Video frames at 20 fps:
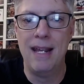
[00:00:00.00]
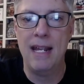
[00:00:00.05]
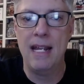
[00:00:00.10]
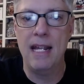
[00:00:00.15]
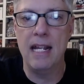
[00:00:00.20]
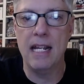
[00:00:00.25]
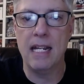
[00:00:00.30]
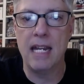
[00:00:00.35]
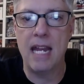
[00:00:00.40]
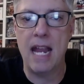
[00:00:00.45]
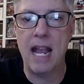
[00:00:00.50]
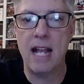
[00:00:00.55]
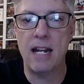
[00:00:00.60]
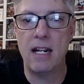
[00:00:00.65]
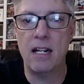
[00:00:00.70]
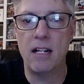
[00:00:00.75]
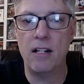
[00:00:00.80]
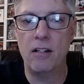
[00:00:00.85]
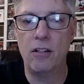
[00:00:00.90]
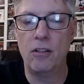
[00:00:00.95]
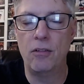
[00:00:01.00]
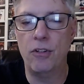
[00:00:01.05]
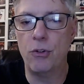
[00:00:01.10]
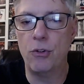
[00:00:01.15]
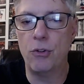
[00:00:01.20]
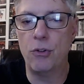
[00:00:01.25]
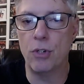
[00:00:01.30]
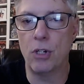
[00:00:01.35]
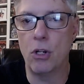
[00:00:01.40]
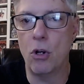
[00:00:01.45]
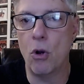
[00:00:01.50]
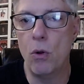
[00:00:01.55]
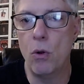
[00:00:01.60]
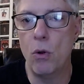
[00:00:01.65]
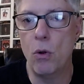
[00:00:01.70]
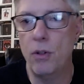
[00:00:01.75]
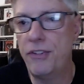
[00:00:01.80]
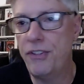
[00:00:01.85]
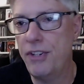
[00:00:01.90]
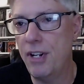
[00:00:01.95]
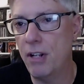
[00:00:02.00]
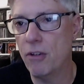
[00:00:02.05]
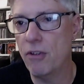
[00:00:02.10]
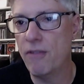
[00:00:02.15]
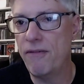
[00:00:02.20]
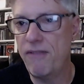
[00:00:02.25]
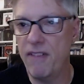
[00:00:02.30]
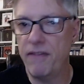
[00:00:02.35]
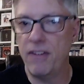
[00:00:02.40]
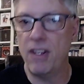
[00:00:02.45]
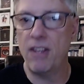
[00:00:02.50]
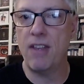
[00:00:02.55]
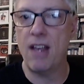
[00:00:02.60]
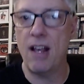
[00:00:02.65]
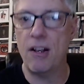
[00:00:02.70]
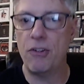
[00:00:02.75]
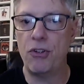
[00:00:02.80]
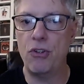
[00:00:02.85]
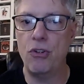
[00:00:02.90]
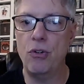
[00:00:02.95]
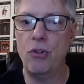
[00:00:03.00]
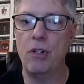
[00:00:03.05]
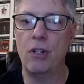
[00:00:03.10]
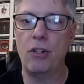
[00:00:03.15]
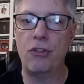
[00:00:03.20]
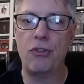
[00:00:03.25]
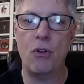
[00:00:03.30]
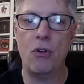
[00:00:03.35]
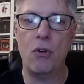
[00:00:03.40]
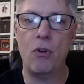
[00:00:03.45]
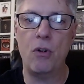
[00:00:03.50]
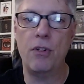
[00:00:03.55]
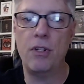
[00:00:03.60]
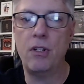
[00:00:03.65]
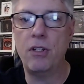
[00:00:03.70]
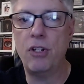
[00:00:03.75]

in Canada, this was a gold seller, 50,000 units sold.